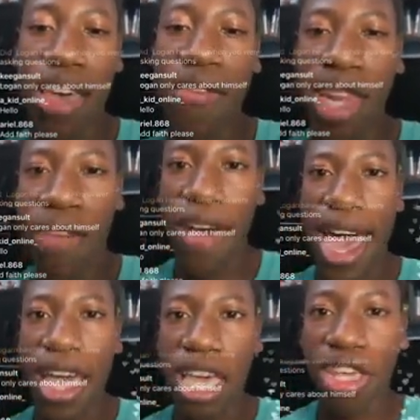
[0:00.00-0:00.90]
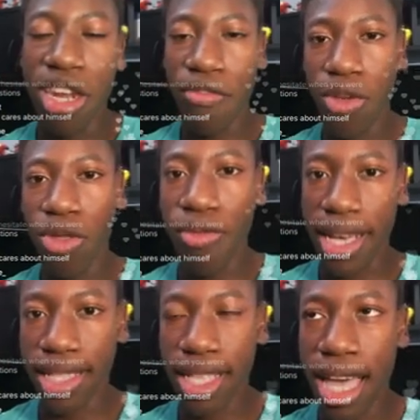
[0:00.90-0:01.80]
even if I had interviewed the
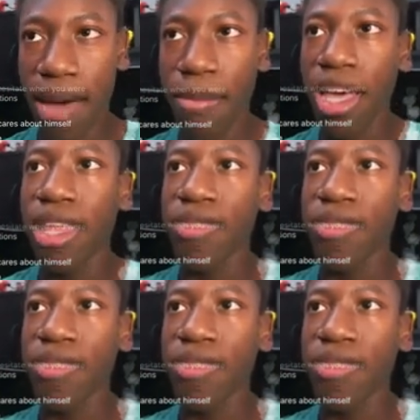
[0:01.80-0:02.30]
rest of them,